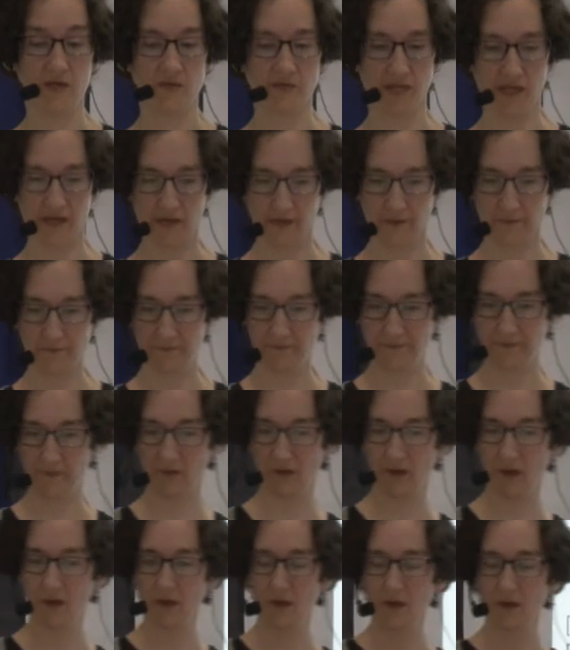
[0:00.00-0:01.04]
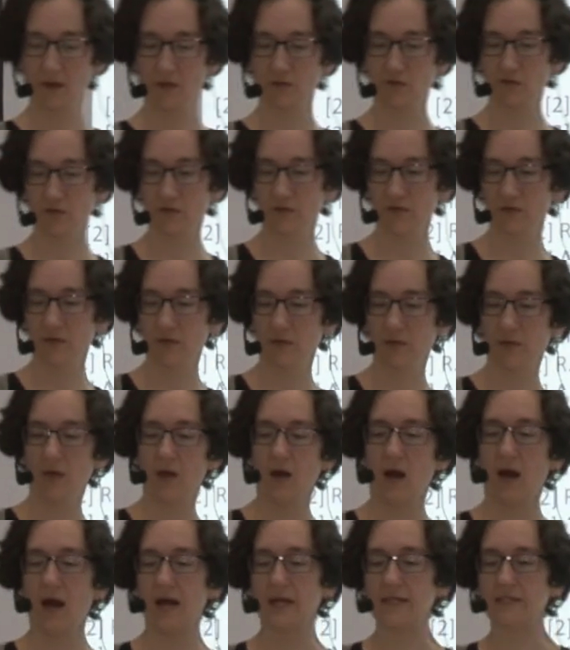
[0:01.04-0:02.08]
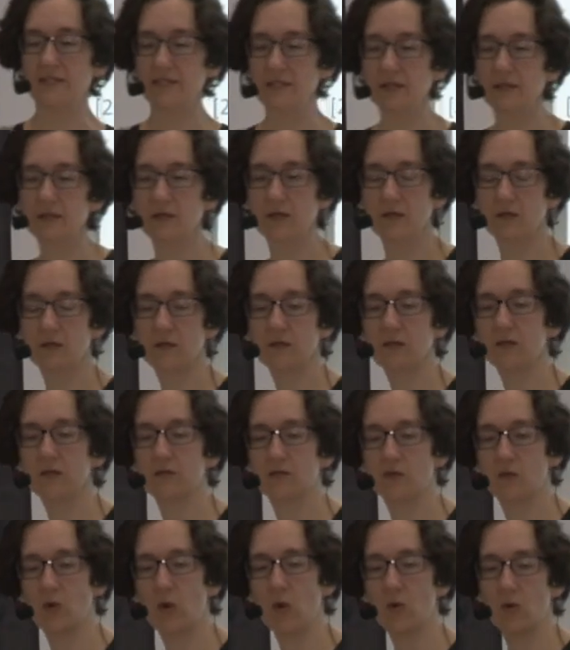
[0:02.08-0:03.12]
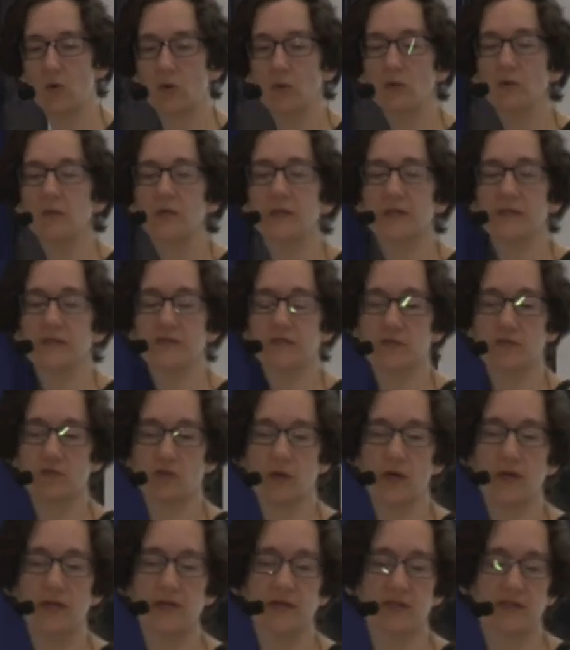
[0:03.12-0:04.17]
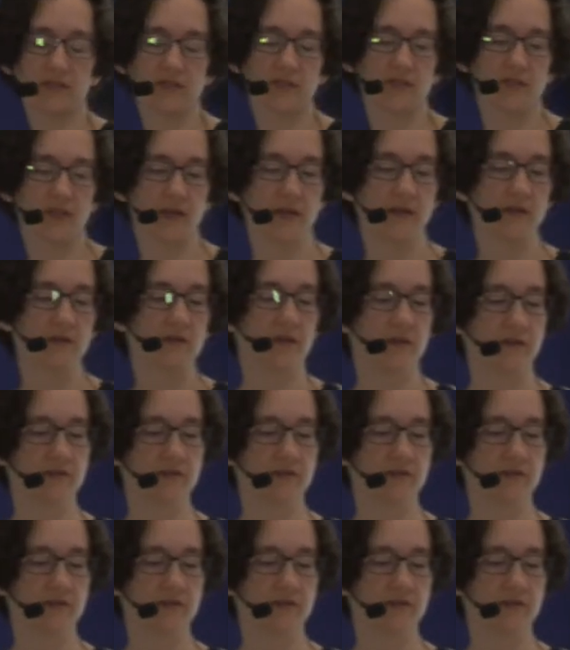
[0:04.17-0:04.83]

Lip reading: data. So the idea here, the goal, is to try and extend a